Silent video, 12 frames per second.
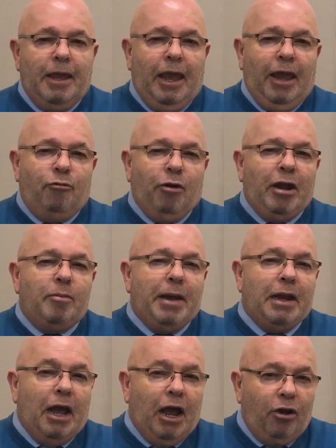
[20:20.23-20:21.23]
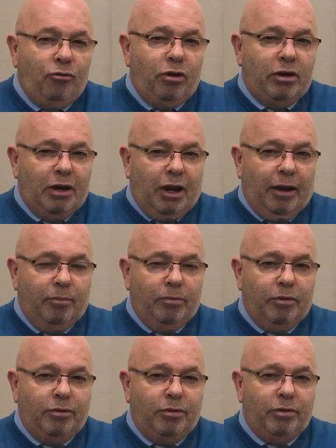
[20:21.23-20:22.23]
and round about a hundred
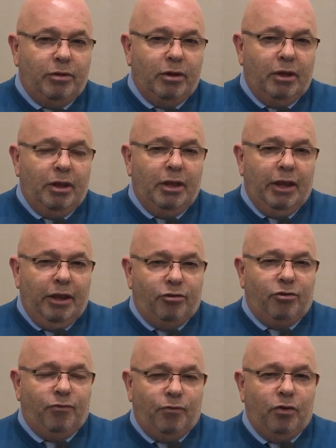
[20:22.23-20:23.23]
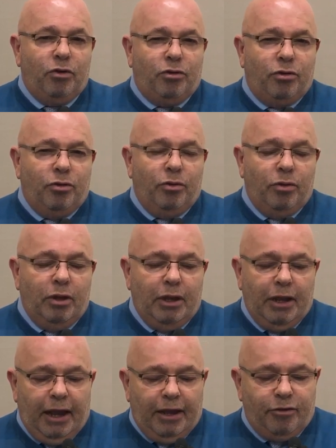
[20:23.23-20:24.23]
times, he's referred to
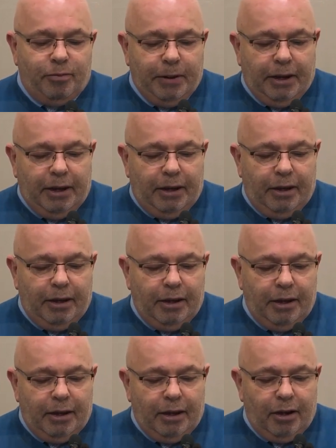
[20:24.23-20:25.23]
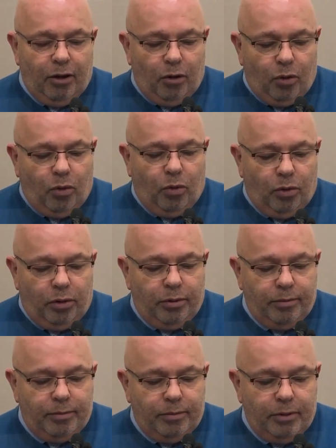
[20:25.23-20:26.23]
as being Lord.
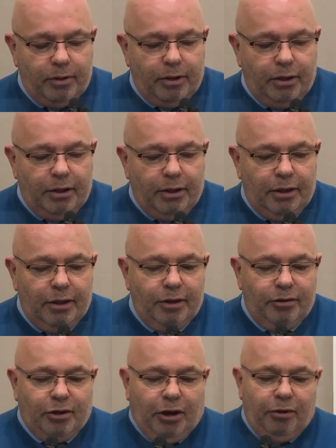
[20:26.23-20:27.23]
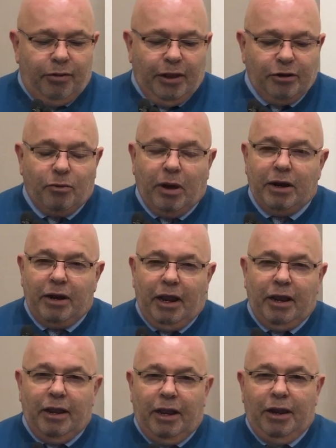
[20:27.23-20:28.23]
So that's quite
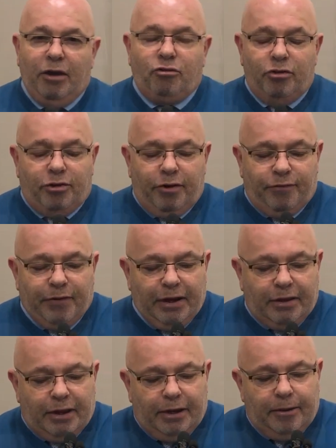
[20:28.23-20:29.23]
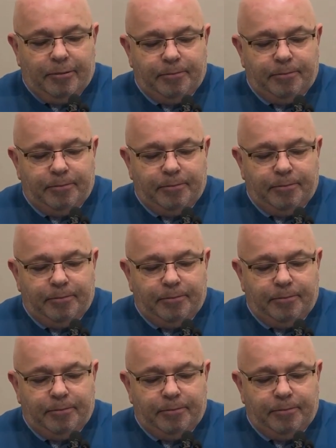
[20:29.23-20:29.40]
a, an interesting fact there.